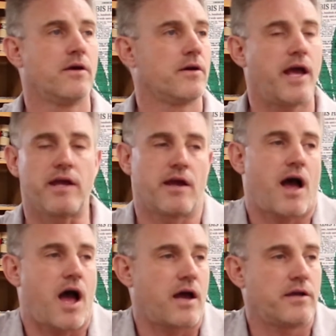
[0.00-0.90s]
hey,
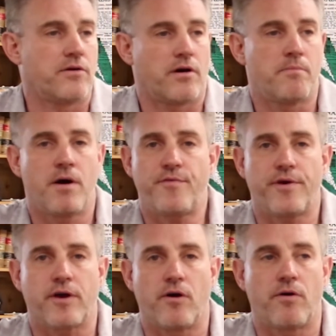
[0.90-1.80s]
a month
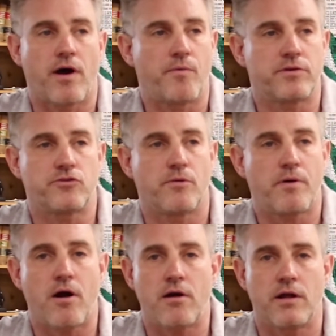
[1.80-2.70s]
ago I went to a
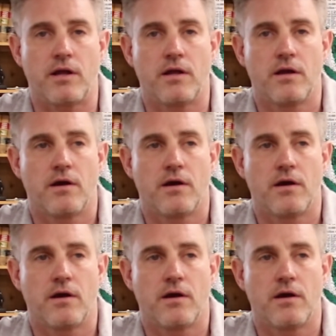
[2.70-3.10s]
party